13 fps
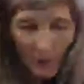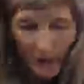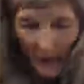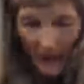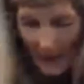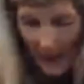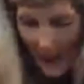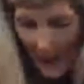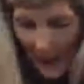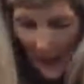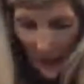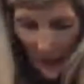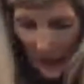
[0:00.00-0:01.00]
I'm getting excited,
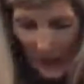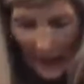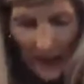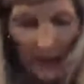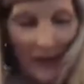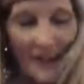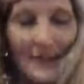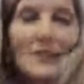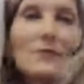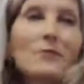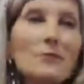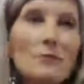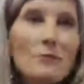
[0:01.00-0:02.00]
so I'm going to read it. Okay, this
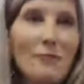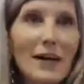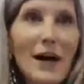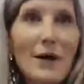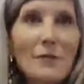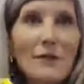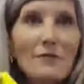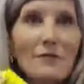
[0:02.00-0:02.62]
is a copy of A